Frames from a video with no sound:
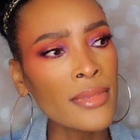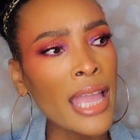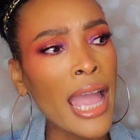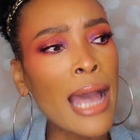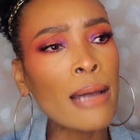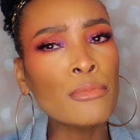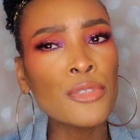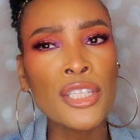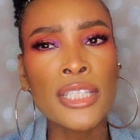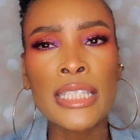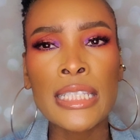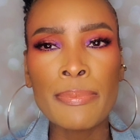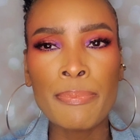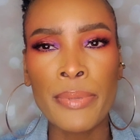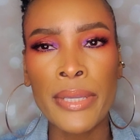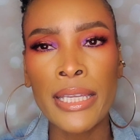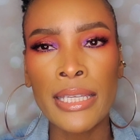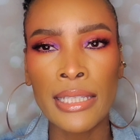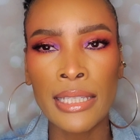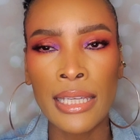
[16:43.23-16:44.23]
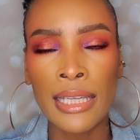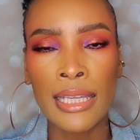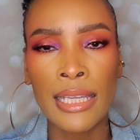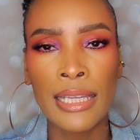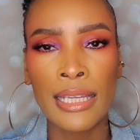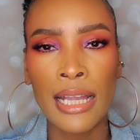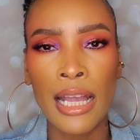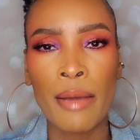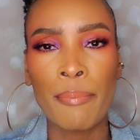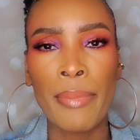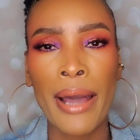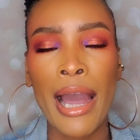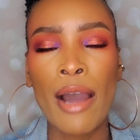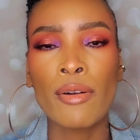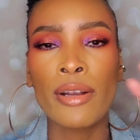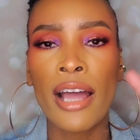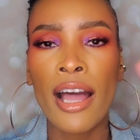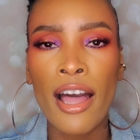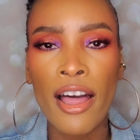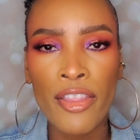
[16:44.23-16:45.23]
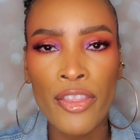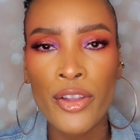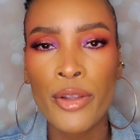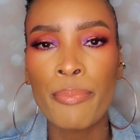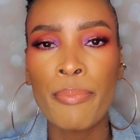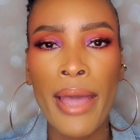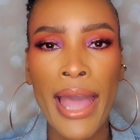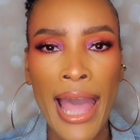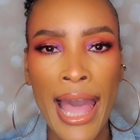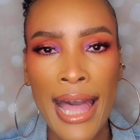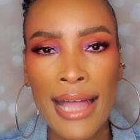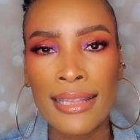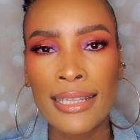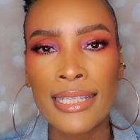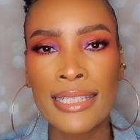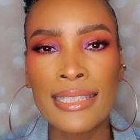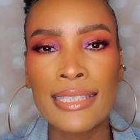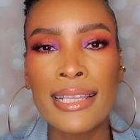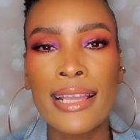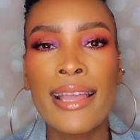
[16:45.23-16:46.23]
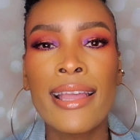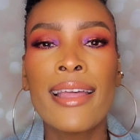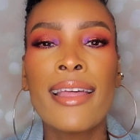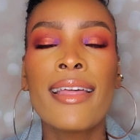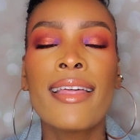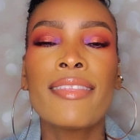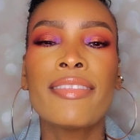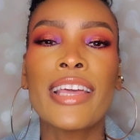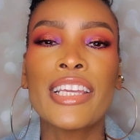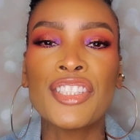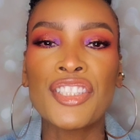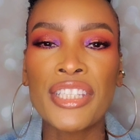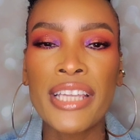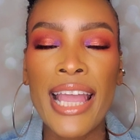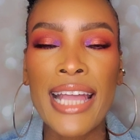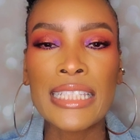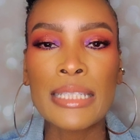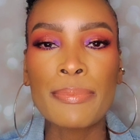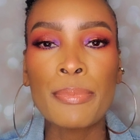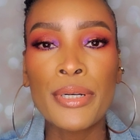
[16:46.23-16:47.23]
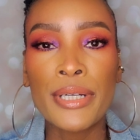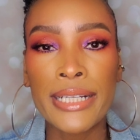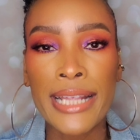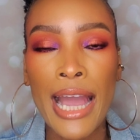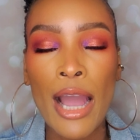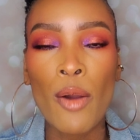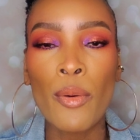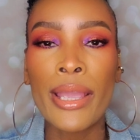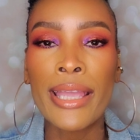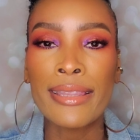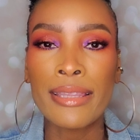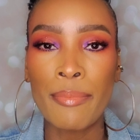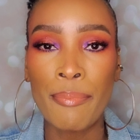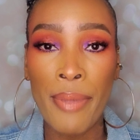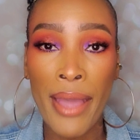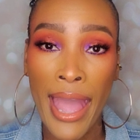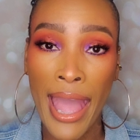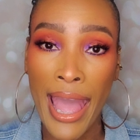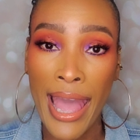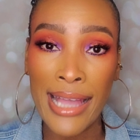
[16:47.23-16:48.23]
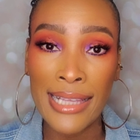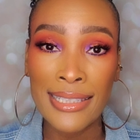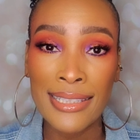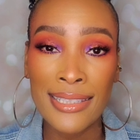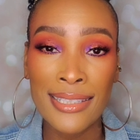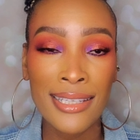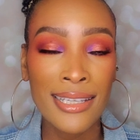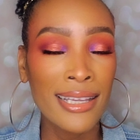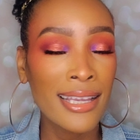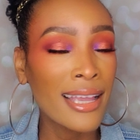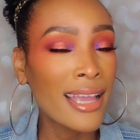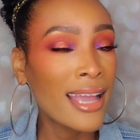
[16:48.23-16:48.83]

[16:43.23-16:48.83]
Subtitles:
I'm just speaking about other palettes that she has put out in the past.